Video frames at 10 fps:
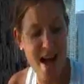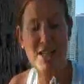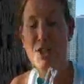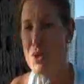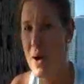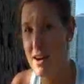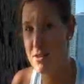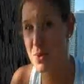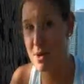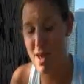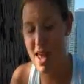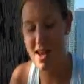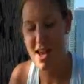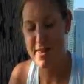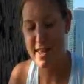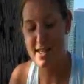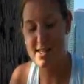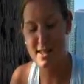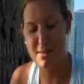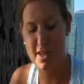I do have to admit that I
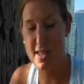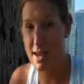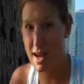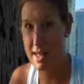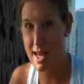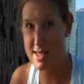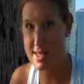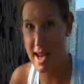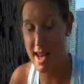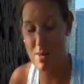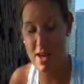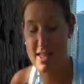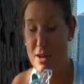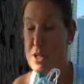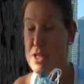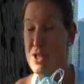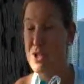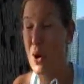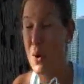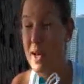slipped these on last night because I was
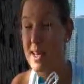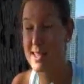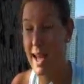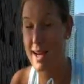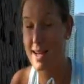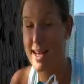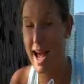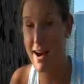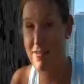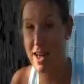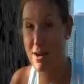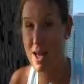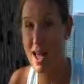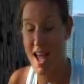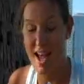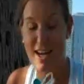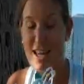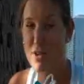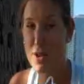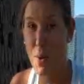so excited to have them. And
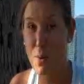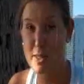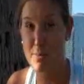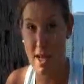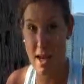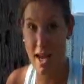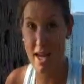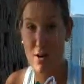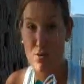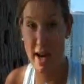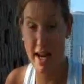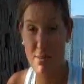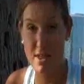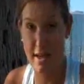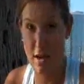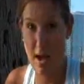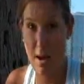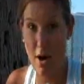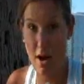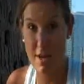even though it was midnight, I ran up and down my
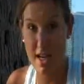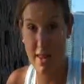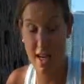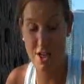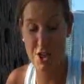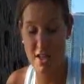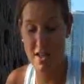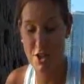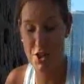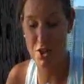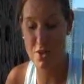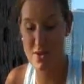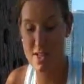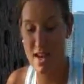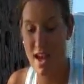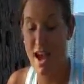apartment in the kitchen in these shoes.